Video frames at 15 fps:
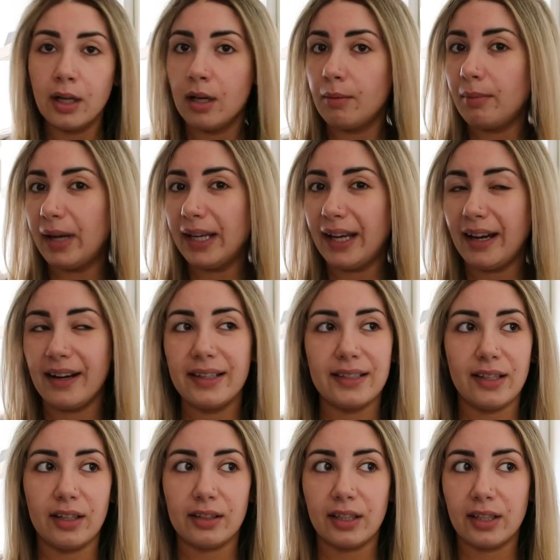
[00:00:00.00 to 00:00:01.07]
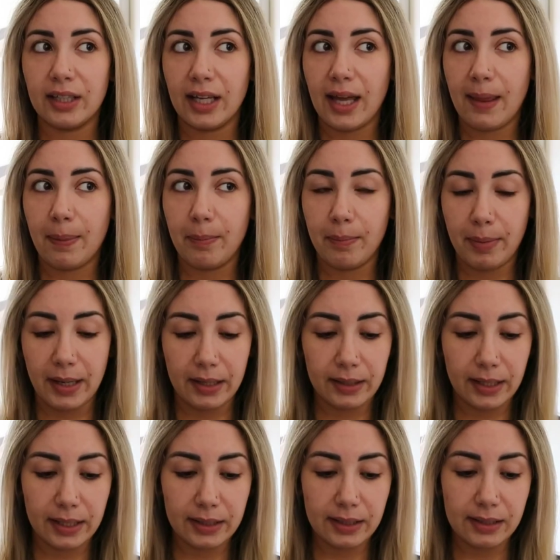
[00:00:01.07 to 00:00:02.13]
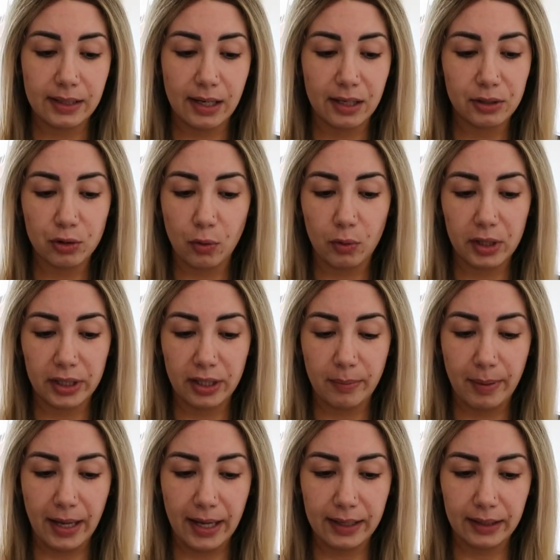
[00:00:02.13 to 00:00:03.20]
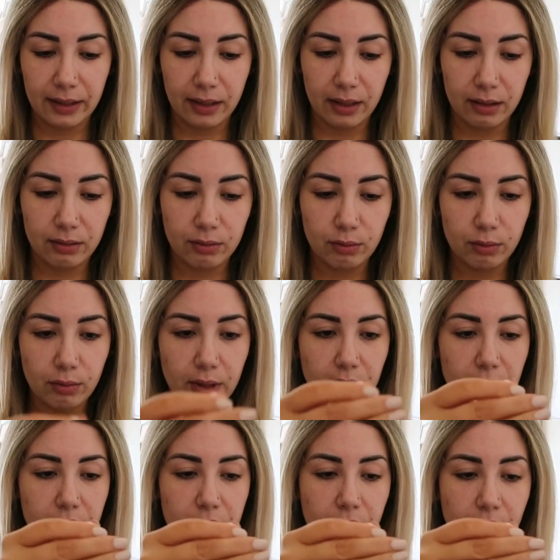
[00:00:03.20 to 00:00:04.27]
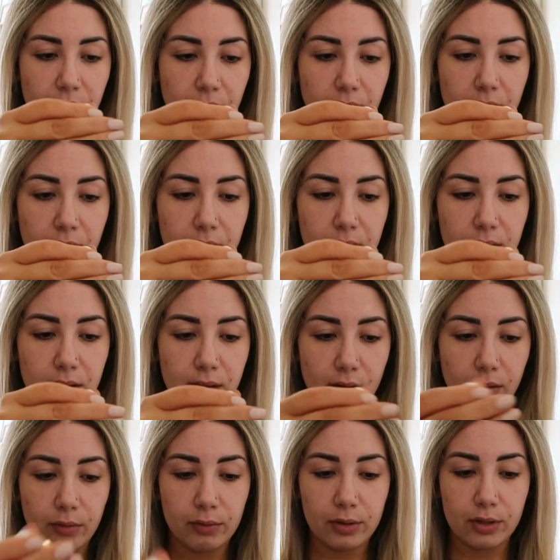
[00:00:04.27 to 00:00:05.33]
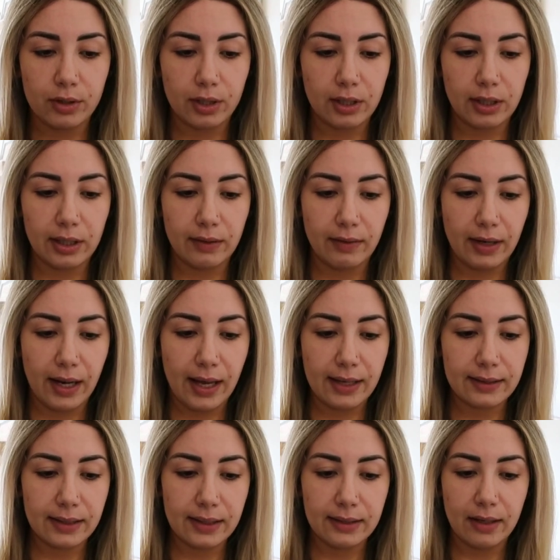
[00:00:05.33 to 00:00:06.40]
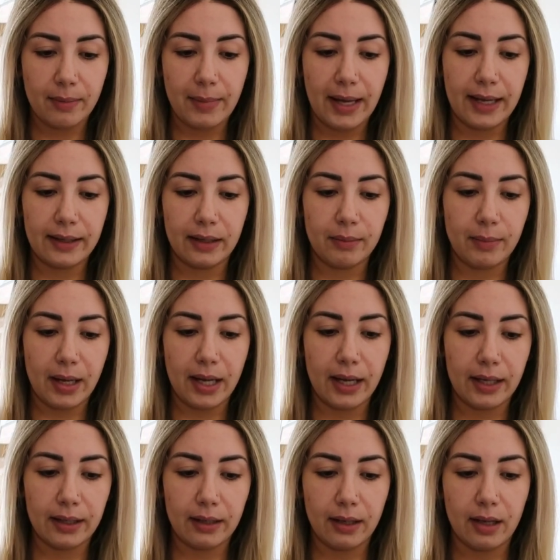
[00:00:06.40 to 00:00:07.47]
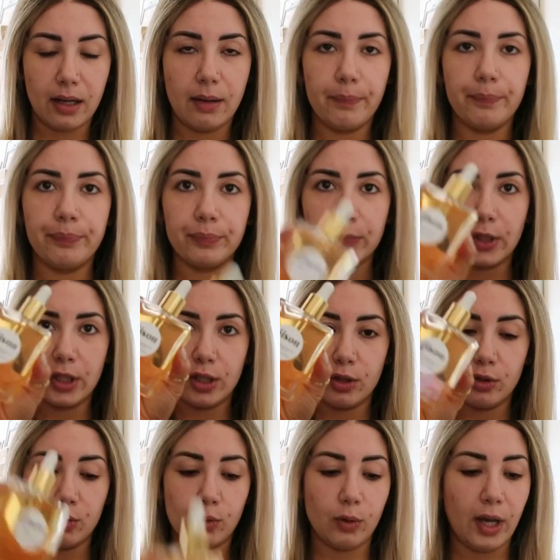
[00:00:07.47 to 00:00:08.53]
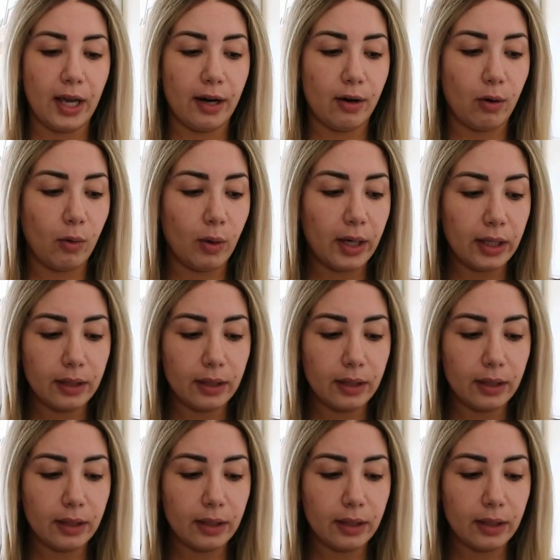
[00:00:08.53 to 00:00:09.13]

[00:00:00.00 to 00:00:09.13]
My hair is not gonna get better than this and I don't wanna keep adding heat to it. So we're just gonna leave it as is. I'm adding my um, Gisou hair oil.